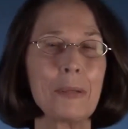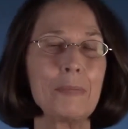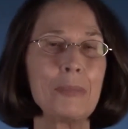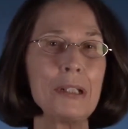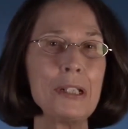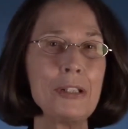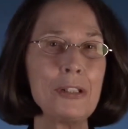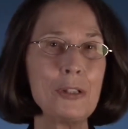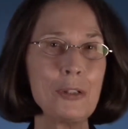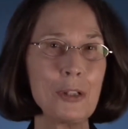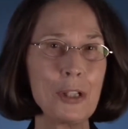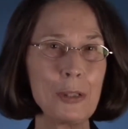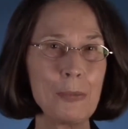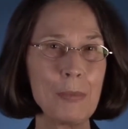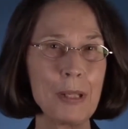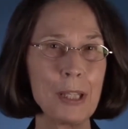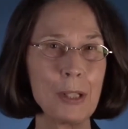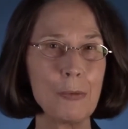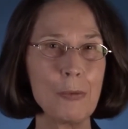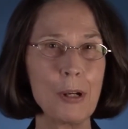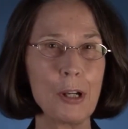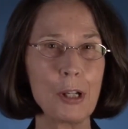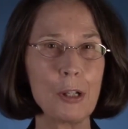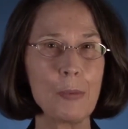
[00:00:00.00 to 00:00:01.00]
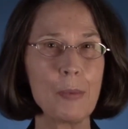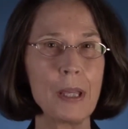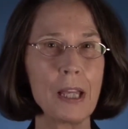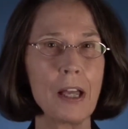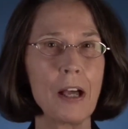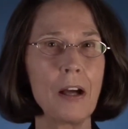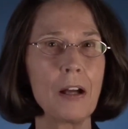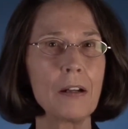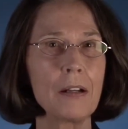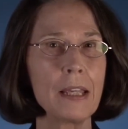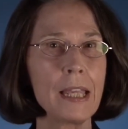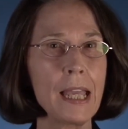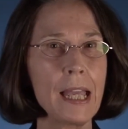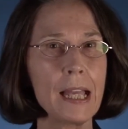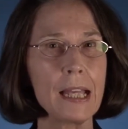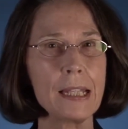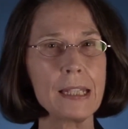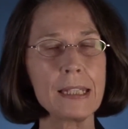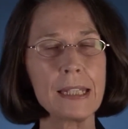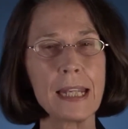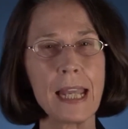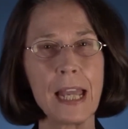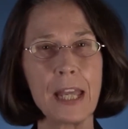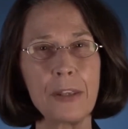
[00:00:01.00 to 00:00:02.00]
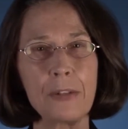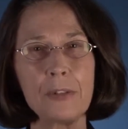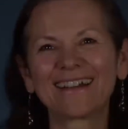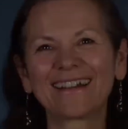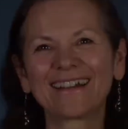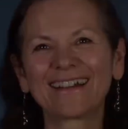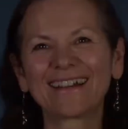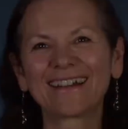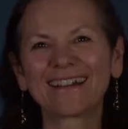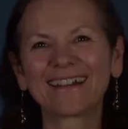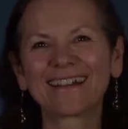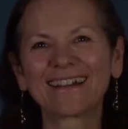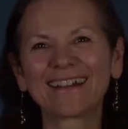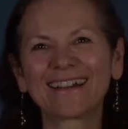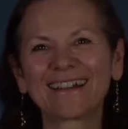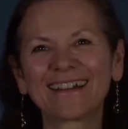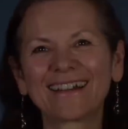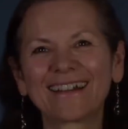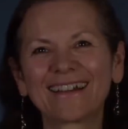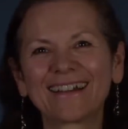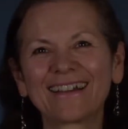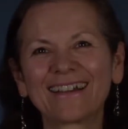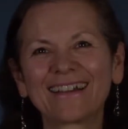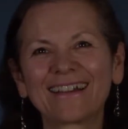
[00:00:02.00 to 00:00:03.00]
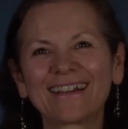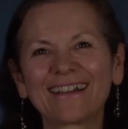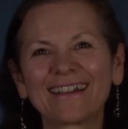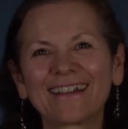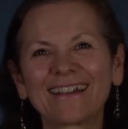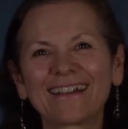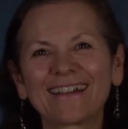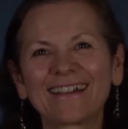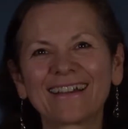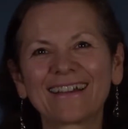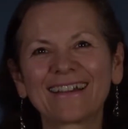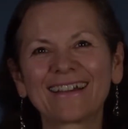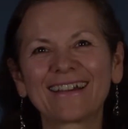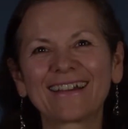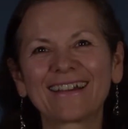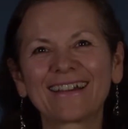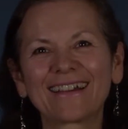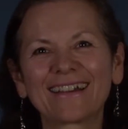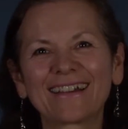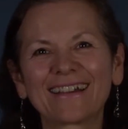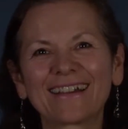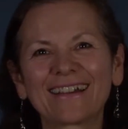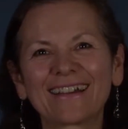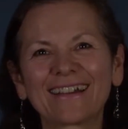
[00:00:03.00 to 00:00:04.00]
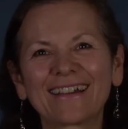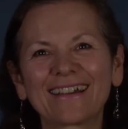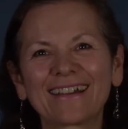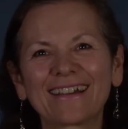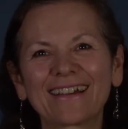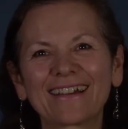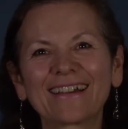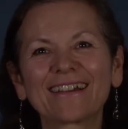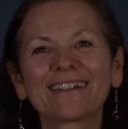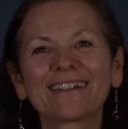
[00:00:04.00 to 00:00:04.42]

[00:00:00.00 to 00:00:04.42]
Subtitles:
Please join me in welcoming our guest, Catherine Saez, to the Real News Network.